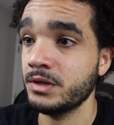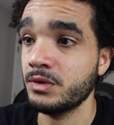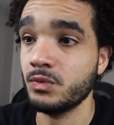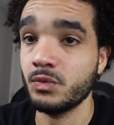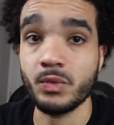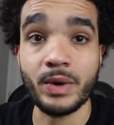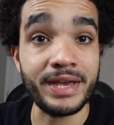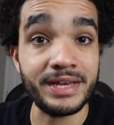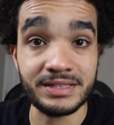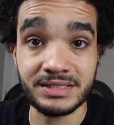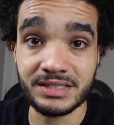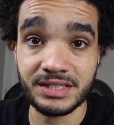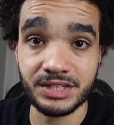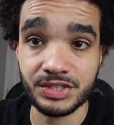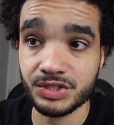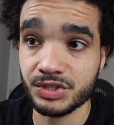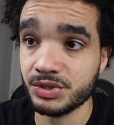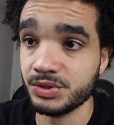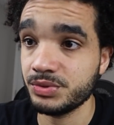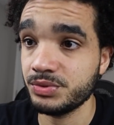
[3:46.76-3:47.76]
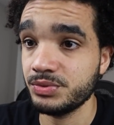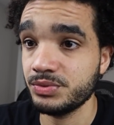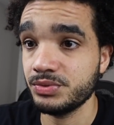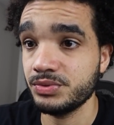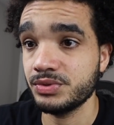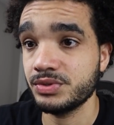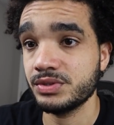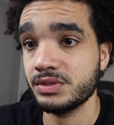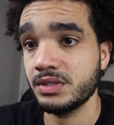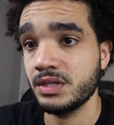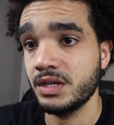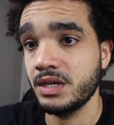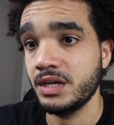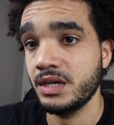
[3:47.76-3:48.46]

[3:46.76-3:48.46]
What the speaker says: race issues,